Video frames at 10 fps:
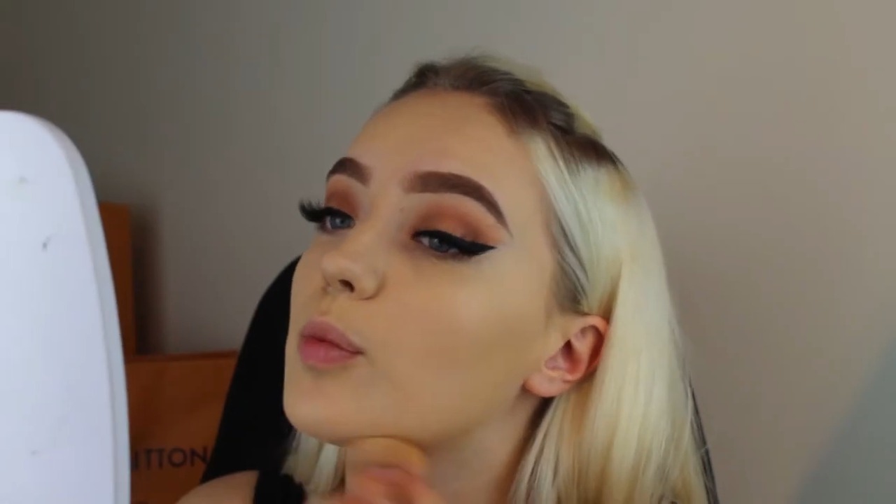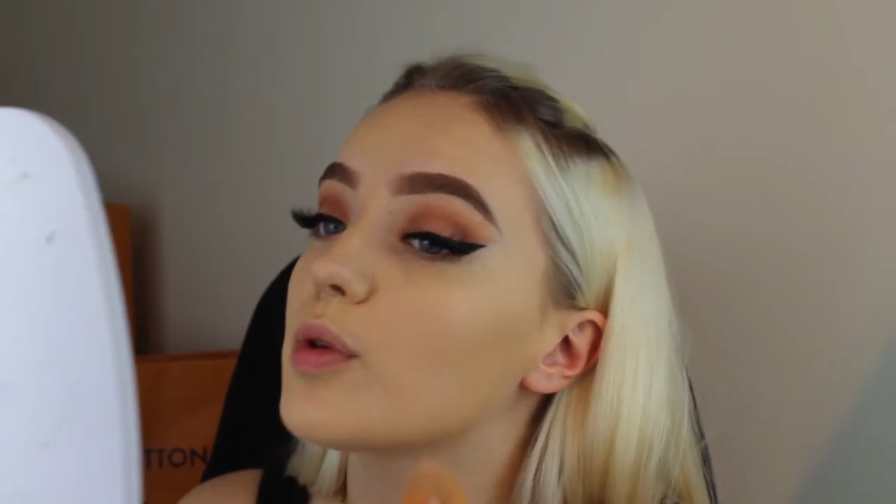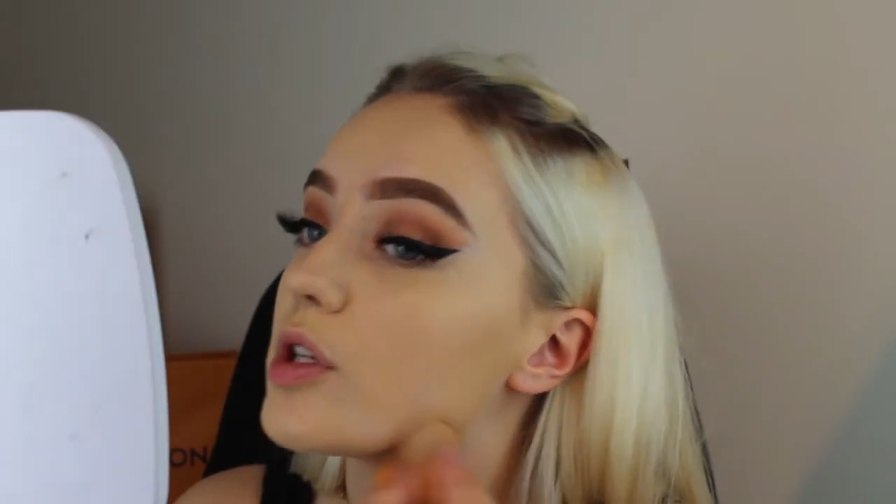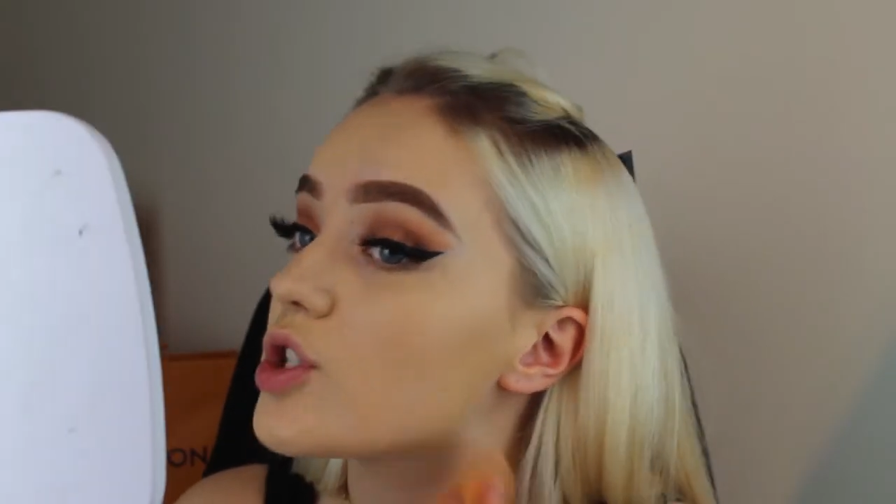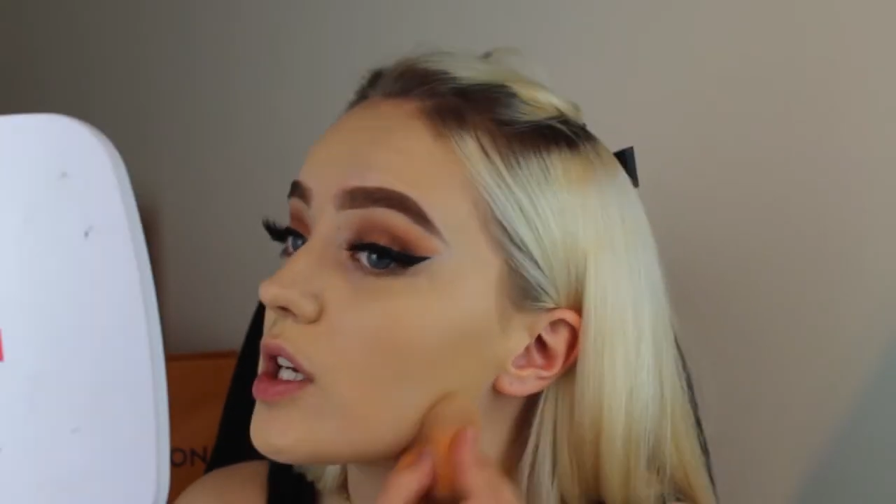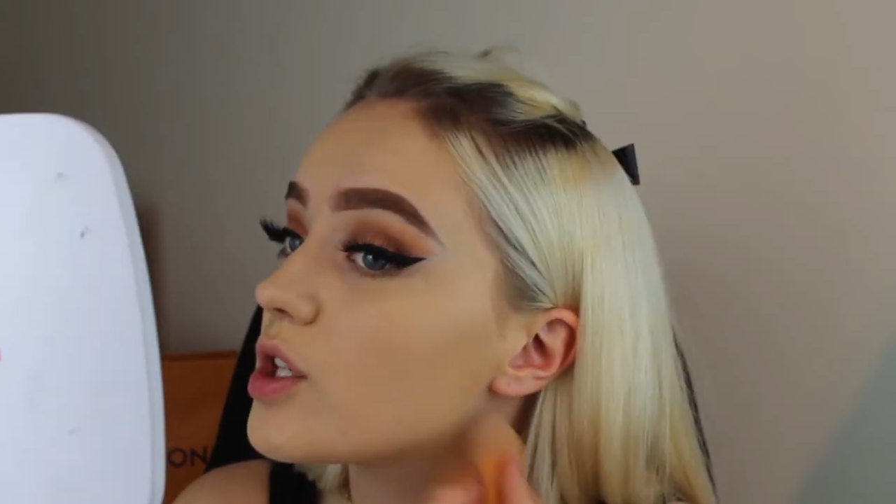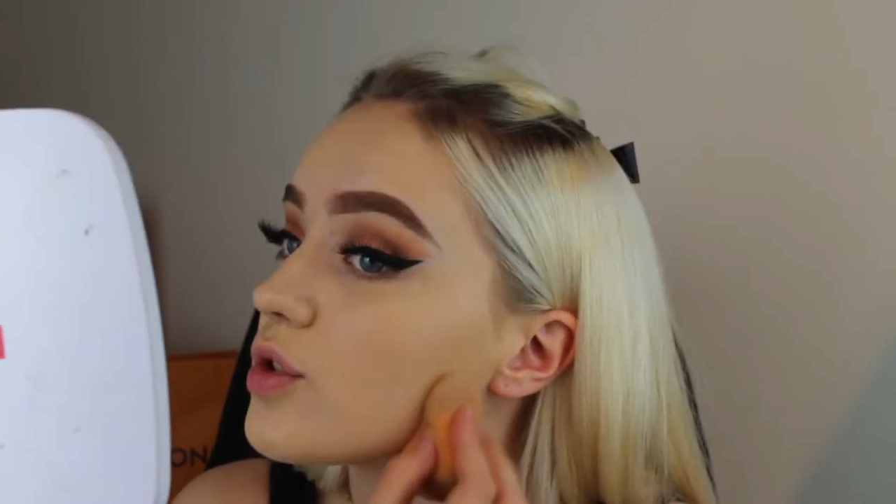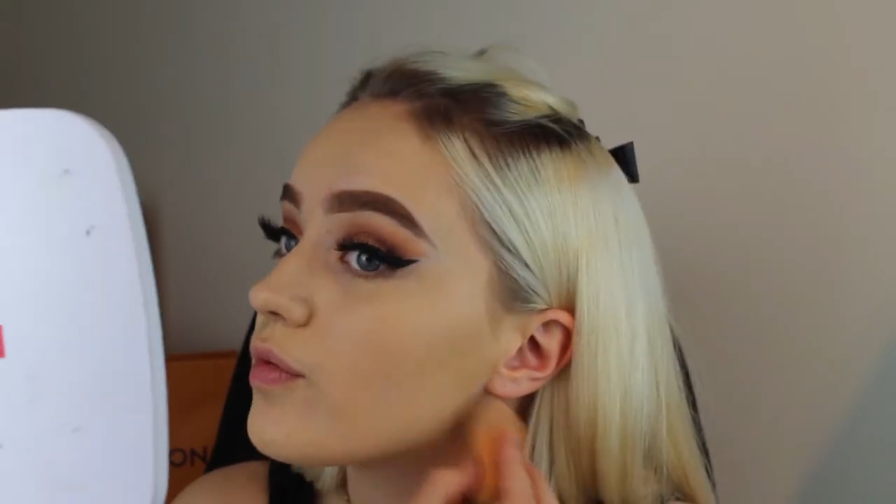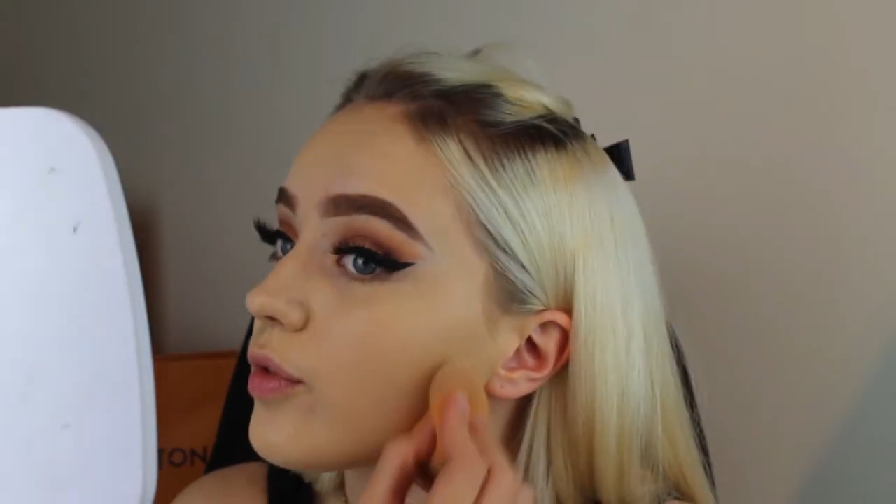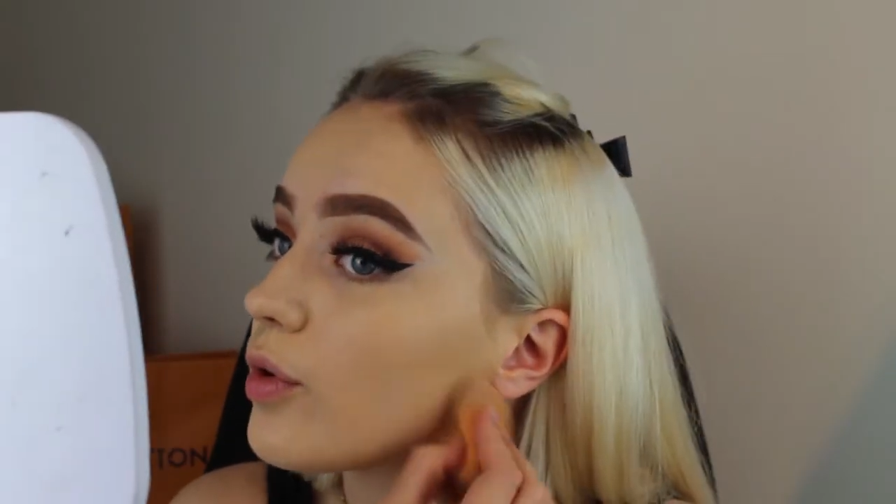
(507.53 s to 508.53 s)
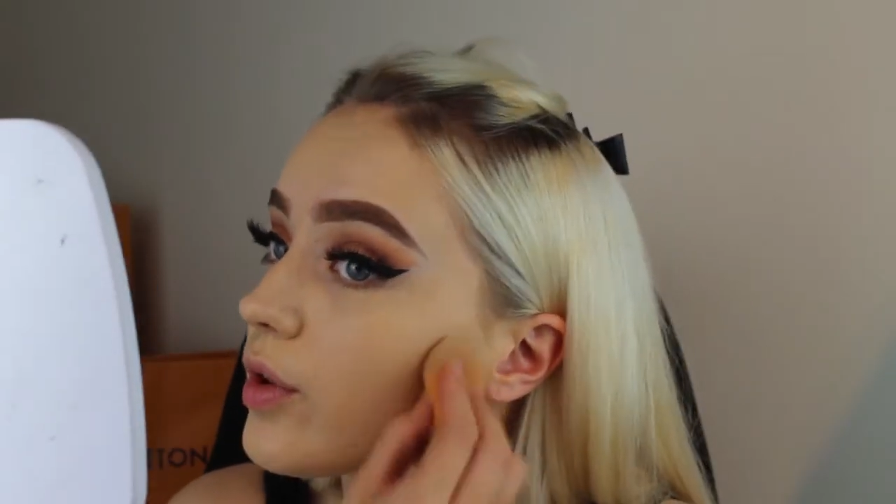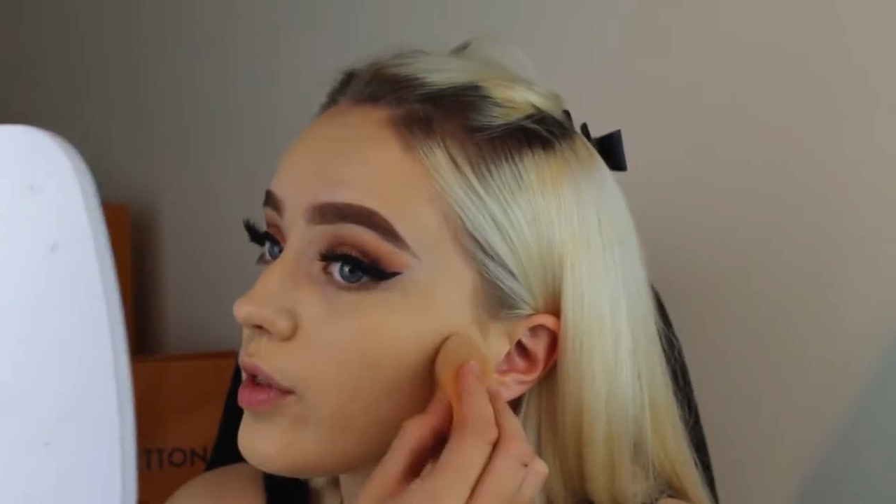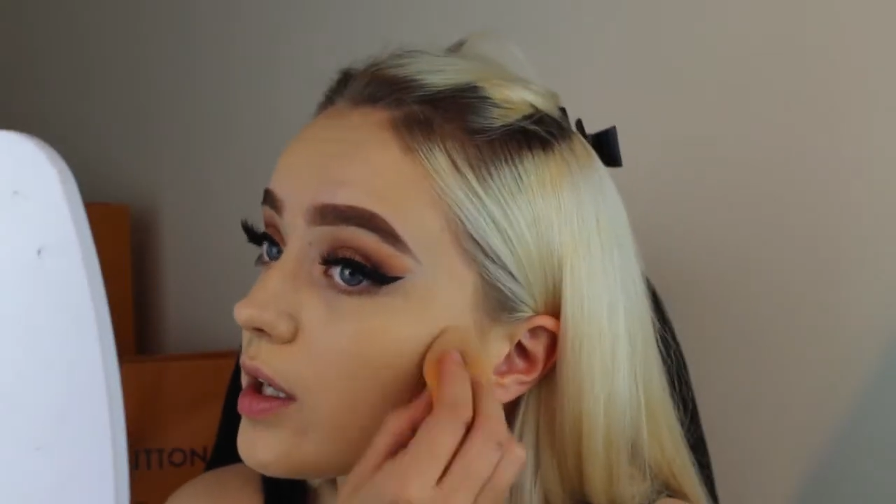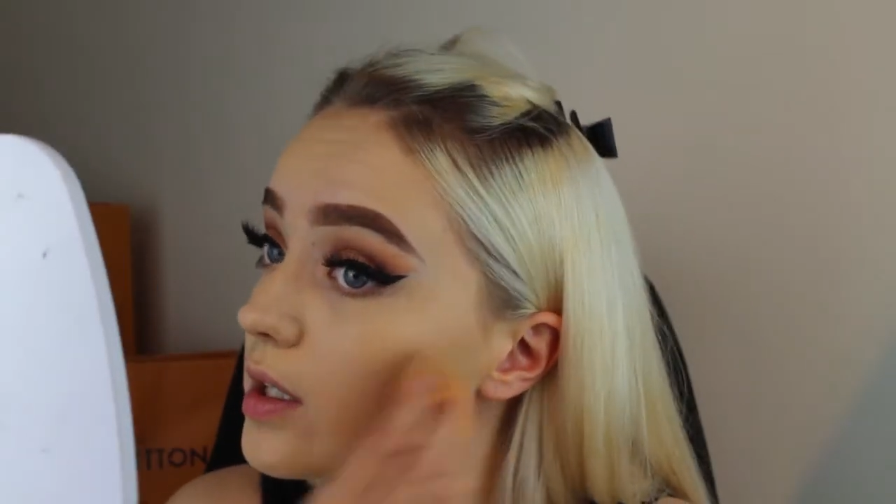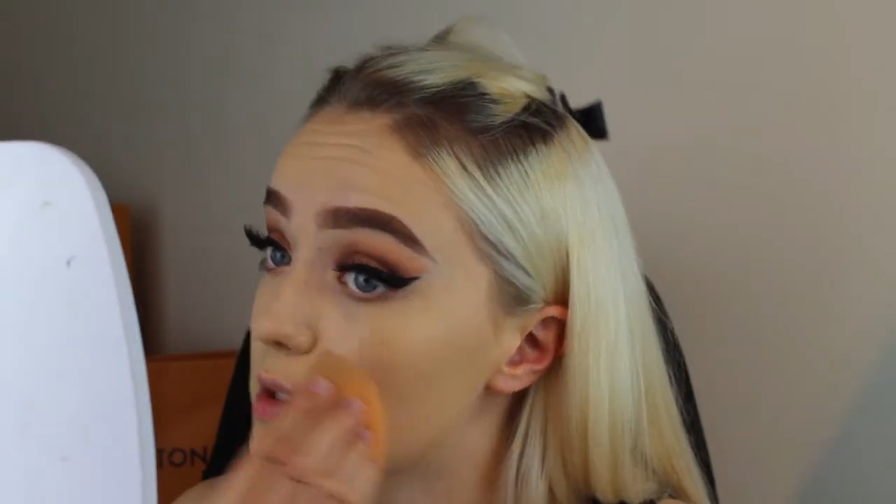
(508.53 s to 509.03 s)
appreciation for all the
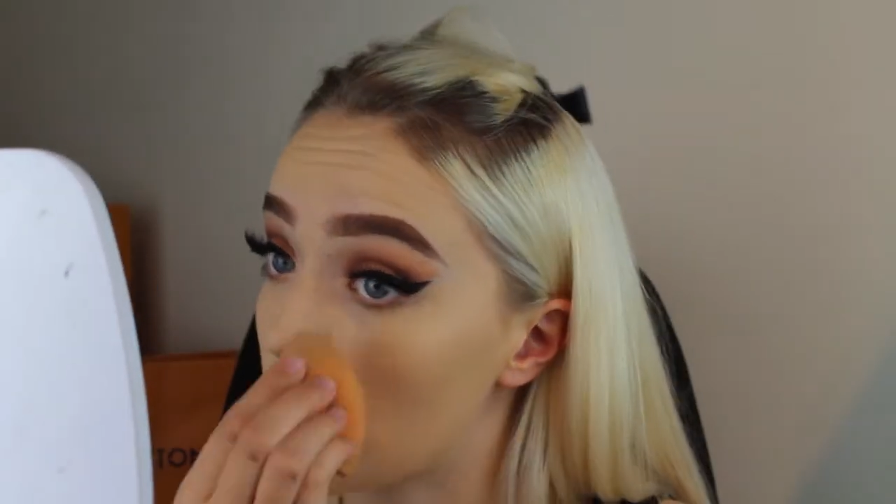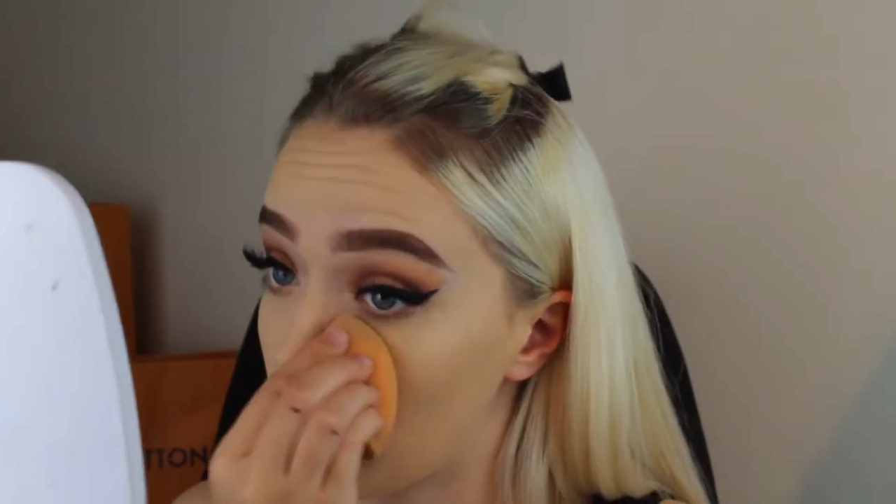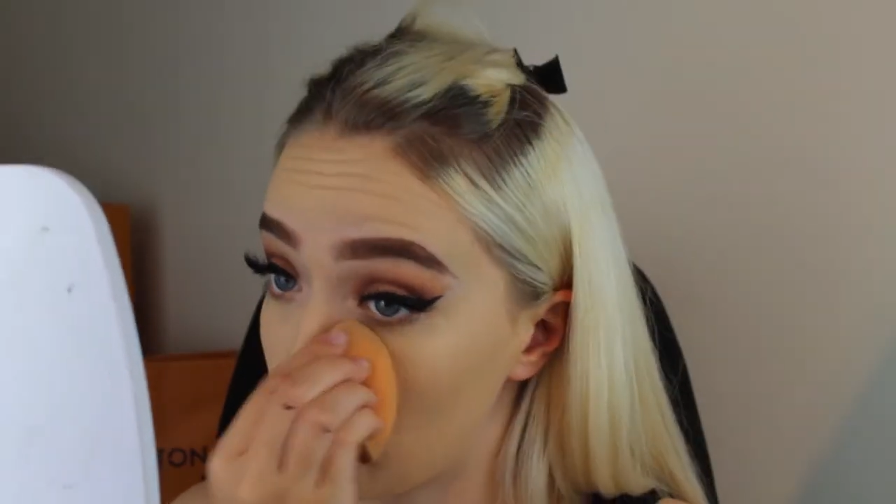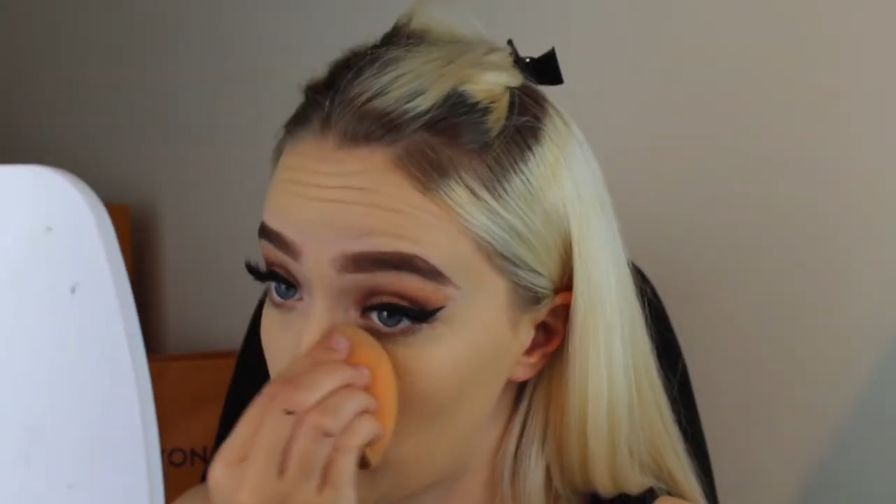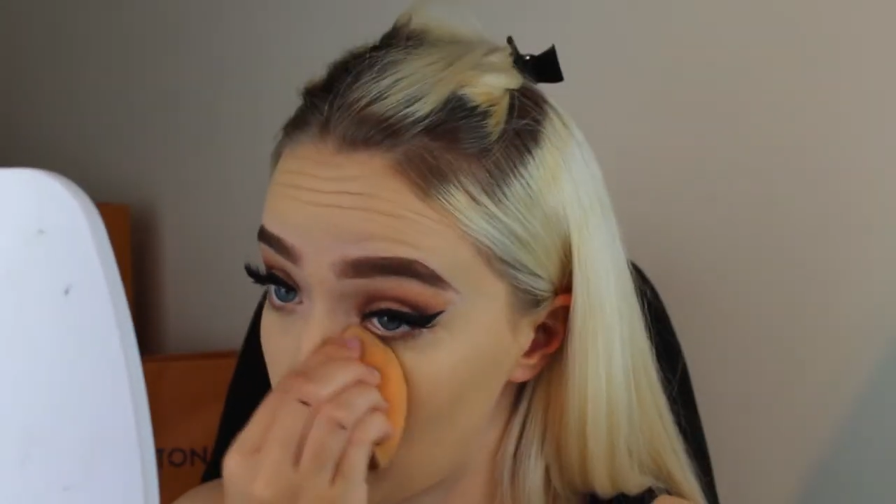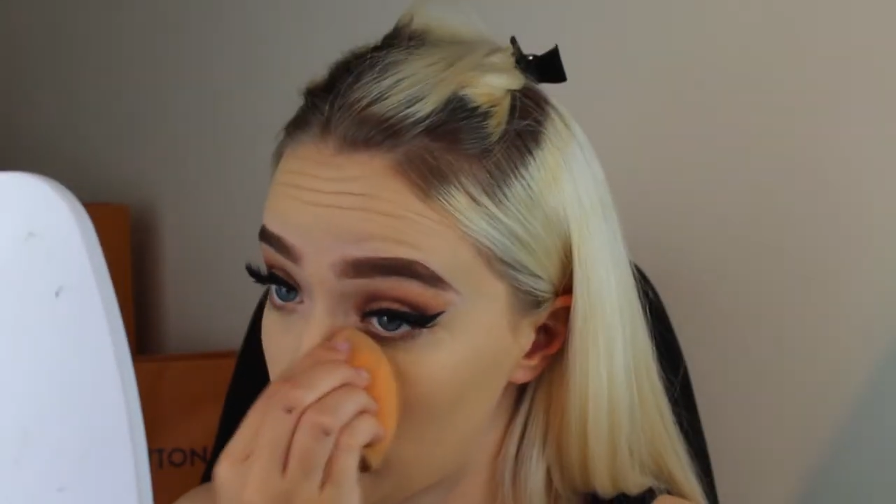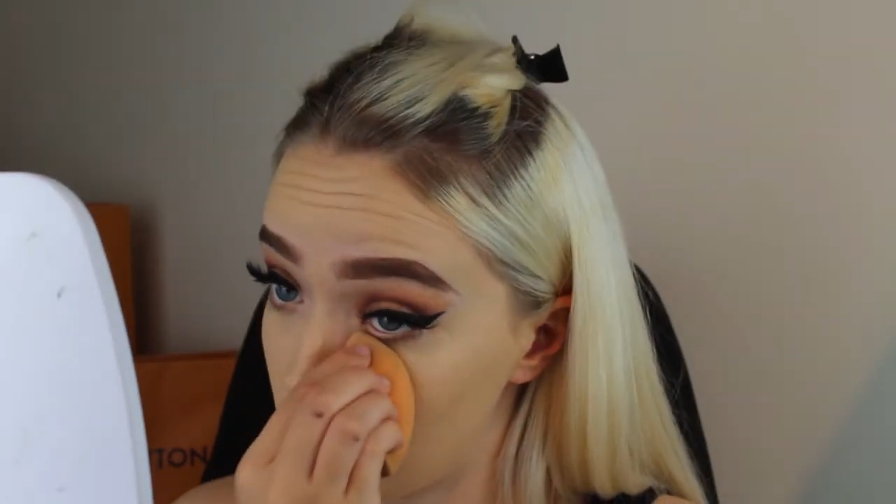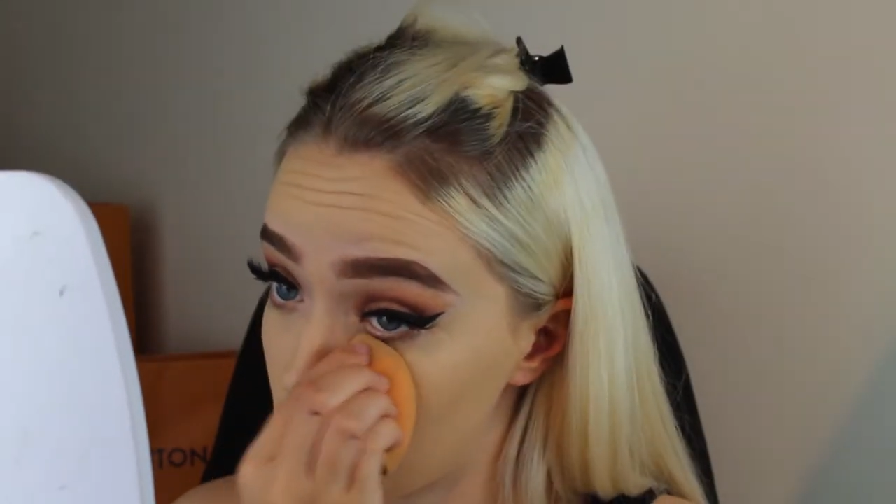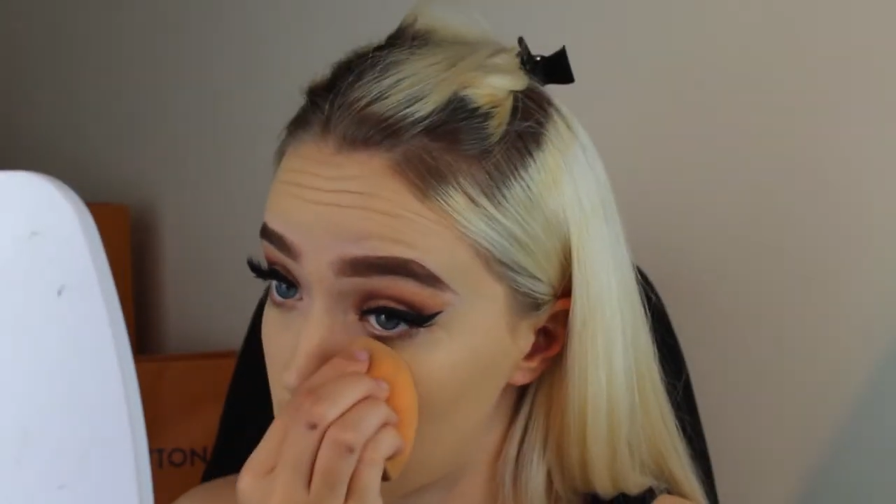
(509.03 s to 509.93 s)
things that we can't,